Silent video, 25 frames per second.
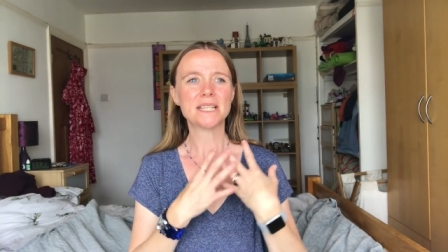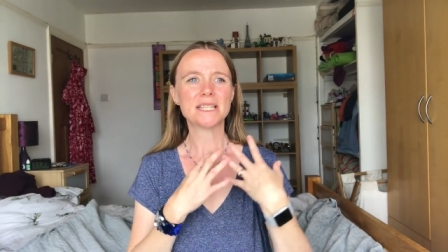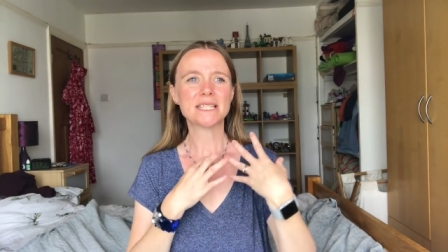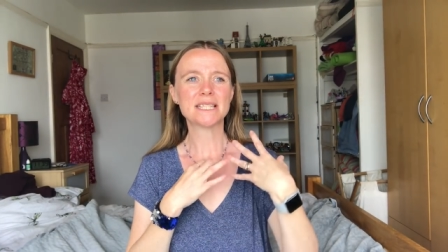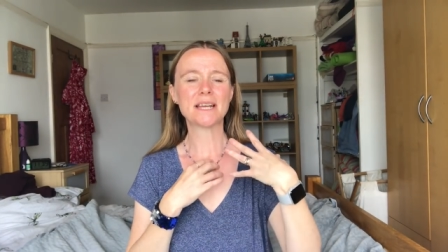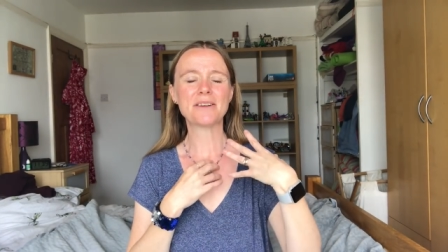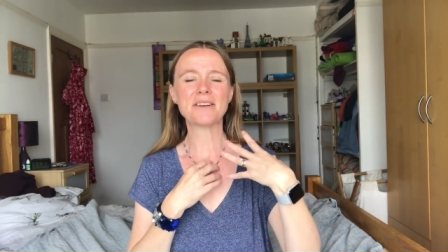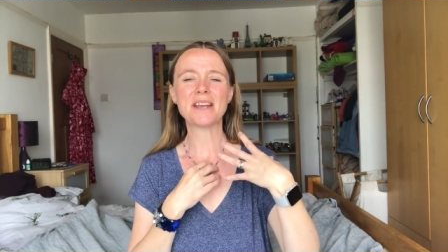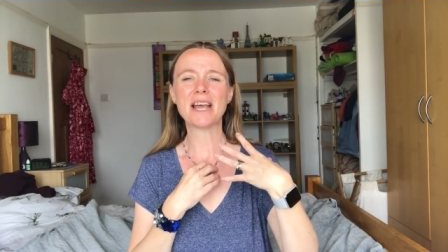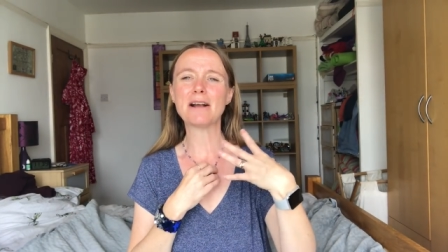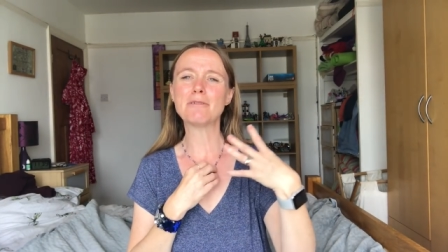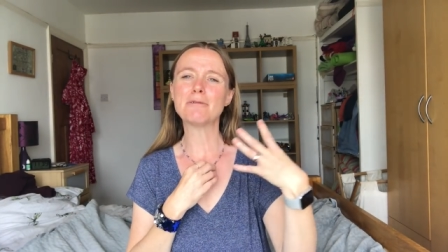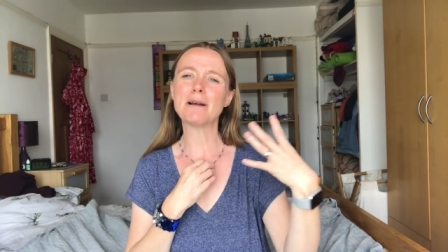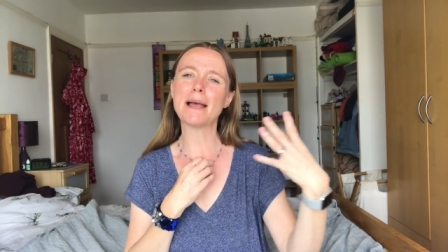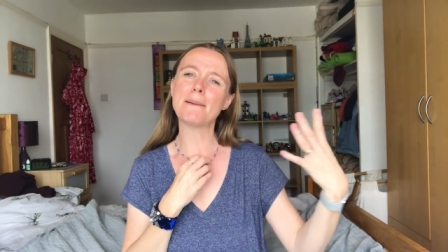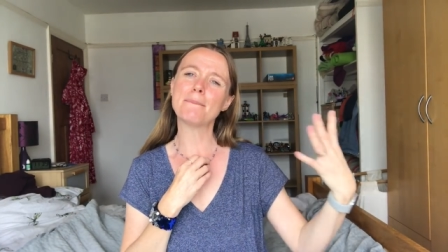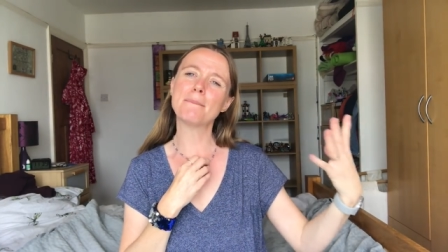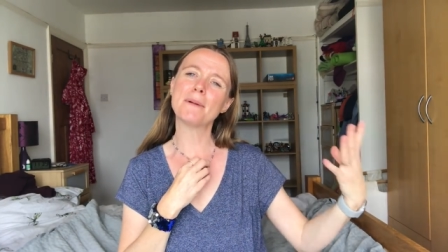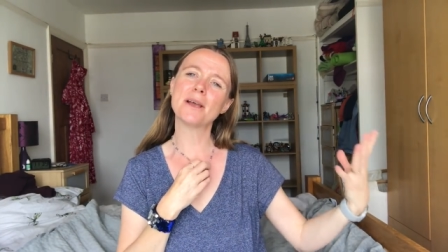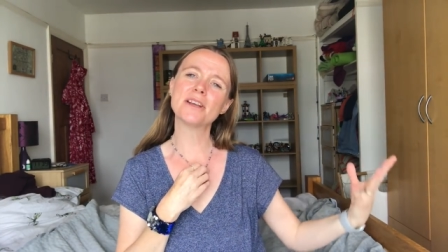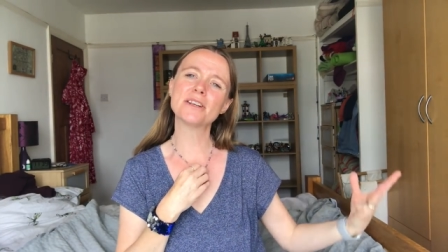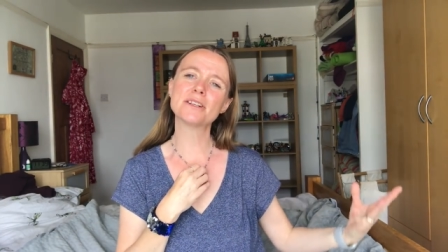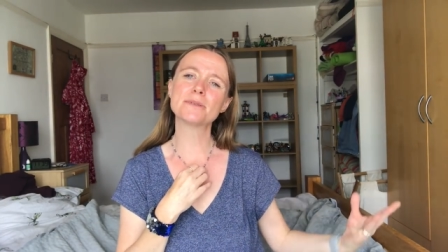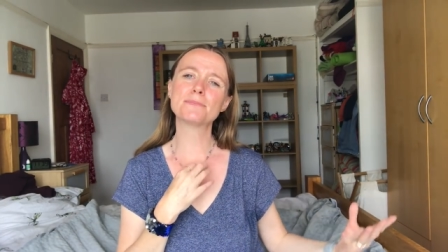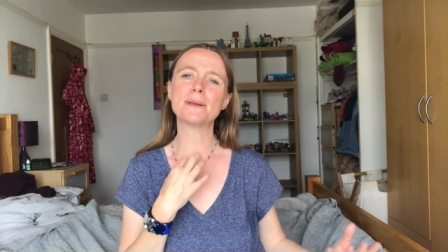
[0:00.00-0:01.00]
So now where
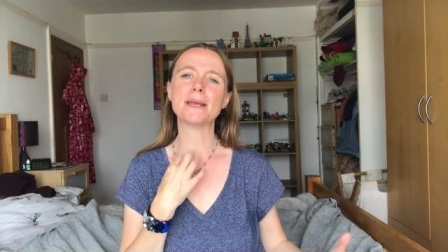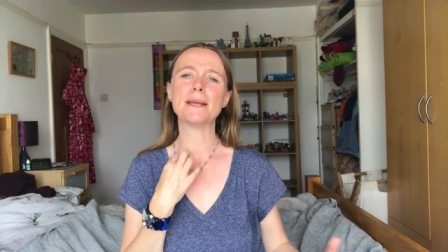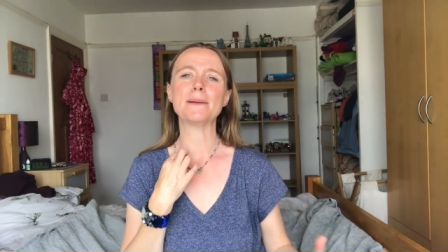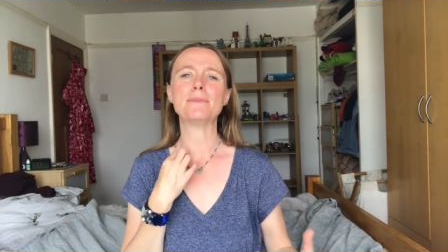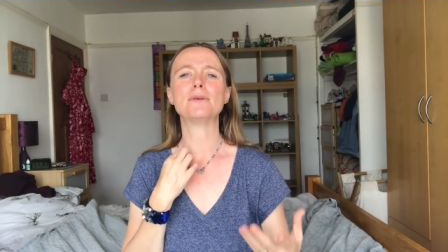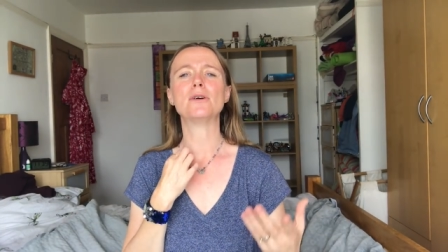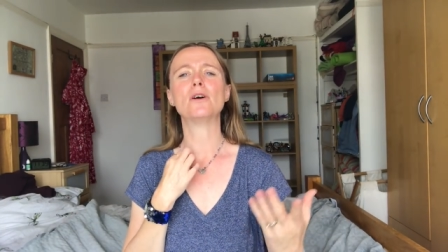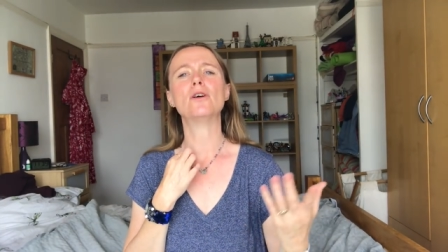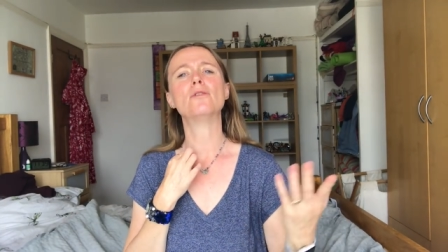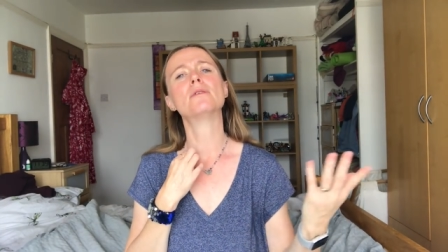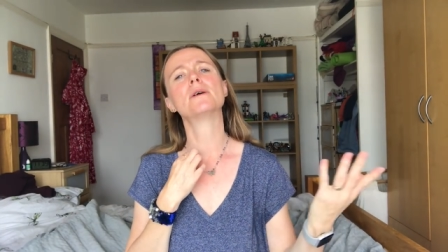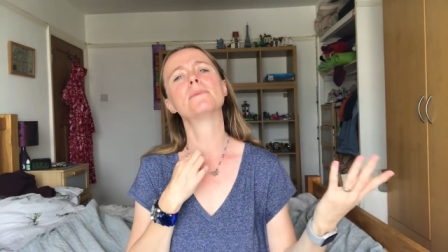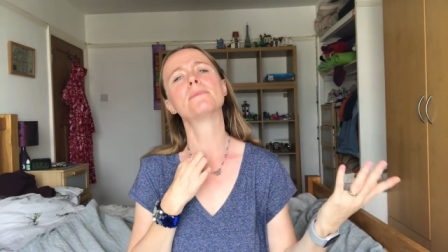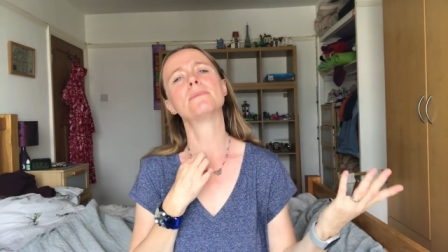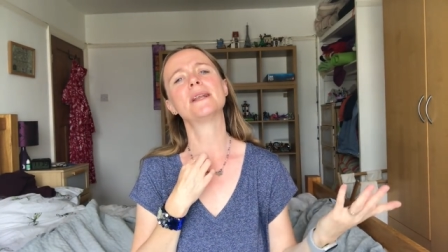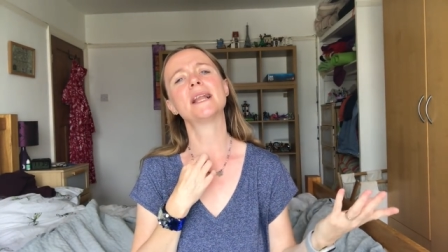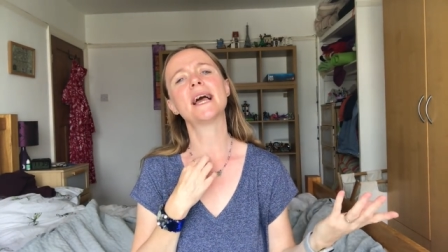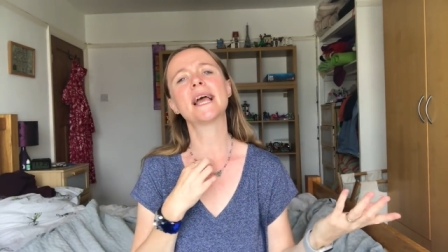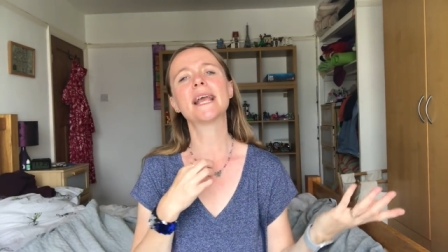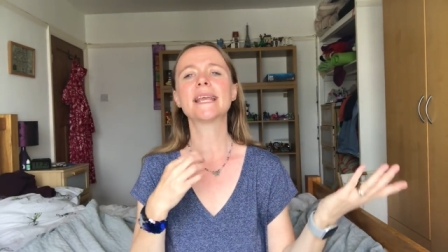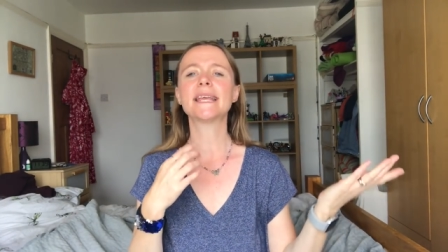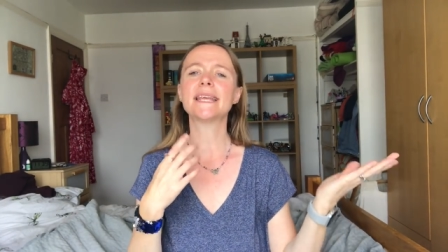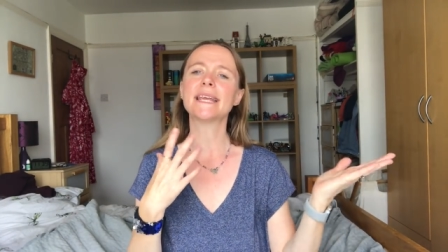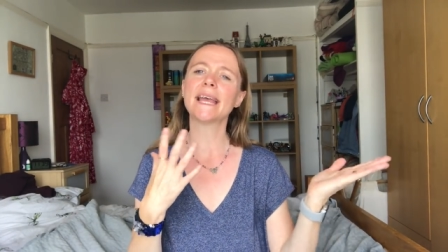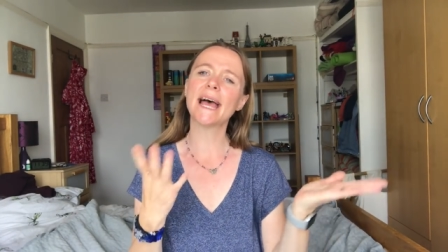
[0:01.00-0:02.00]
most people would be
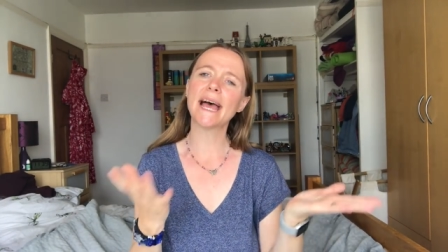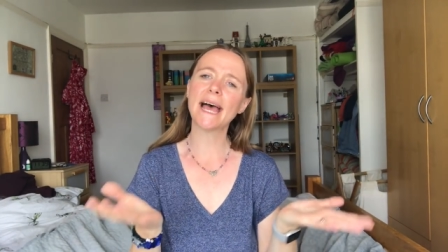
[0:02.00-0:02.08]
like,